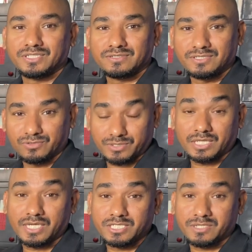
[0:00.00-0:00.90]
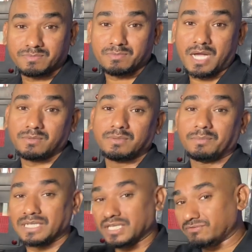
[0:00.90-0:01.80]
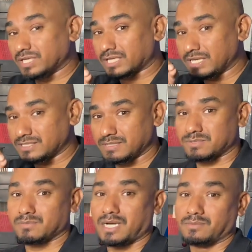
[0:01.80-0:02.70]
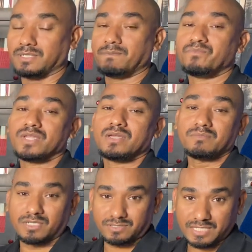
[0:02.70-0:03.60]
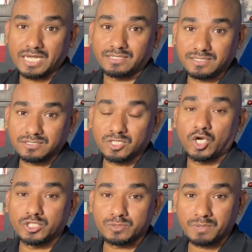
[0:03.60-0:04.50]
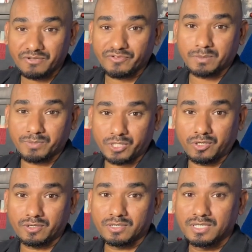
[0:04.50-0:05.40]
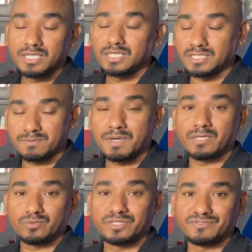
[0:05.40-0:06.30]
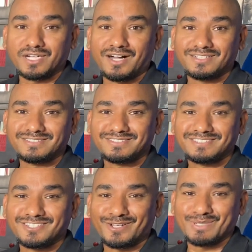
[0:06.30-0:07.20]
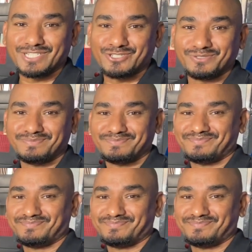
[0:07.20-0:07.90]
Use the King James Bible, believe the King James Bible, because that is God's perfect, pure, inspired word of God. God bless you.